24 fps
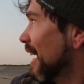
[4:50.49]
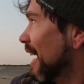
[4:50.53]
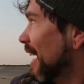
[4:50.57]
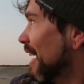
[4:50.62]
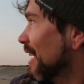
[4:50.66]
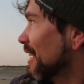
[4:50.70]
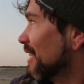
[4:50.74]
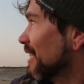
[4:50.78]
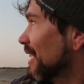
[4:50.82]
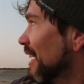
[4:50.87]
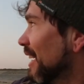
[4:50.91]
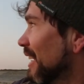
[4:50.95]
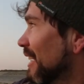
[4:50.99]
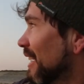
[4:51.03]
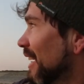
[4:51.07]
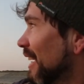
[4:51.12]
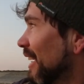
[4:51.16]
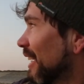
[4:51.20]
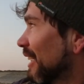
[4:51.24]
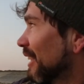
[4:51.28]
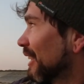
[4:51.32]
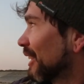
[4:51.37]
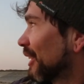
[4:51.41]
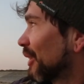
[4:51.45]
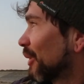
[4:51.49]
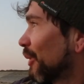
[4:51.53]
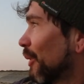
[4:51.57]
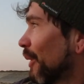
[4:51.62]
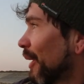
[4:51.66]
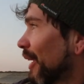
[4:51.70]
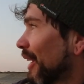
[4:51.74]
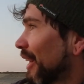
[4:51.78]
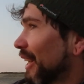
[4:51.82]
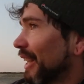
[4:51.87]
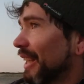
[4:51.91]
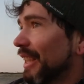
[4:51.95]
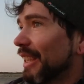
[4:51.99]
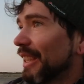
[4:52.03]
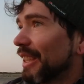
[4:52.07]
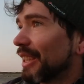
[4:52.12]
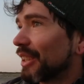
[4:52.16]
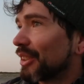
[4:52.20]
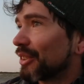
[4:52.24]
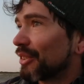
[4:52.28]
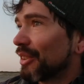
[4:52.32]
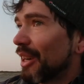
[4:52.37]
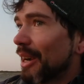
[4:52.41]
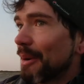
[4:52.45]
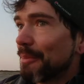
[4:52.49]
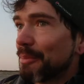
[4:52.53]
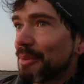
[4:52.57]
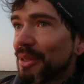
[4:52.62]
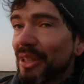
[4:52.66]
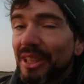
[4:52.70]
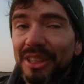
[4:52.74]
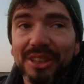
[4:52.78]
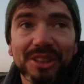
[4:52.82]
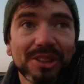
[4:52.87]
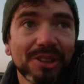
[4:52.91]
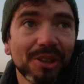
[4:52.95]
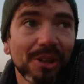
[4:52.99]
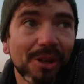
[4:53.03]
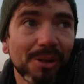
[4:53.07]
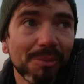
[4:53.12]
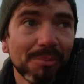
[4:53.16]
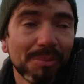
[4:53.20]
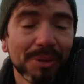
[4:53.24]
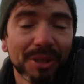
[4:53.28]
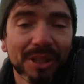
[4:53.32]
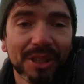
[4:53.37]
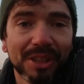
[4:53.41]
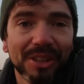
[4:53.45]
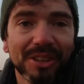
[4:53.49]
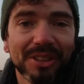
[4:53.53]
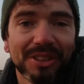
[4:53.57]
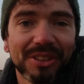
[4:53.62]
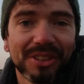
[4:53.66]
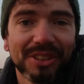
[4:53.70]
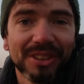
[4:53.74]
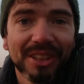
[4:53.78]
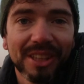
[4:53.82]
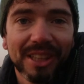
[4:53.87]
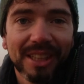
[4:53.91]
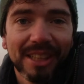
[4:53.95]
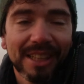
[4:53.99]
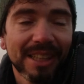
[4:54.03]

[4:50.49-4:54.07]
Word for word: and then I'm going to quickly grab this shot because